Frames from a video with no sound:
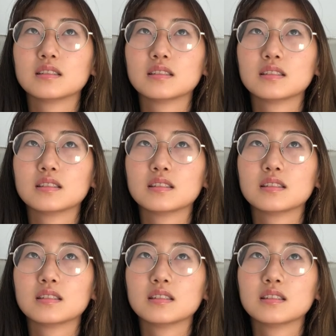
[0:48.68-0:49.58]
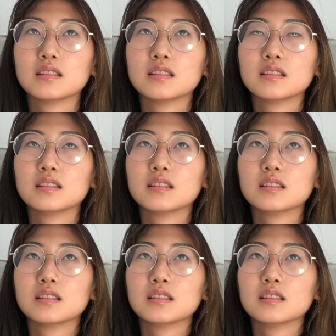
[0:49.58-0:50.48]

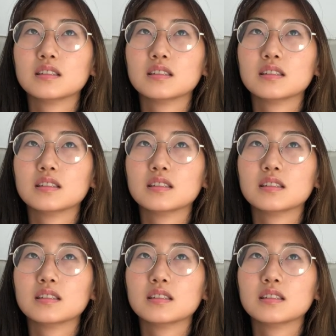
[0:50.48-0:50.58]
No one is speaking in this clip.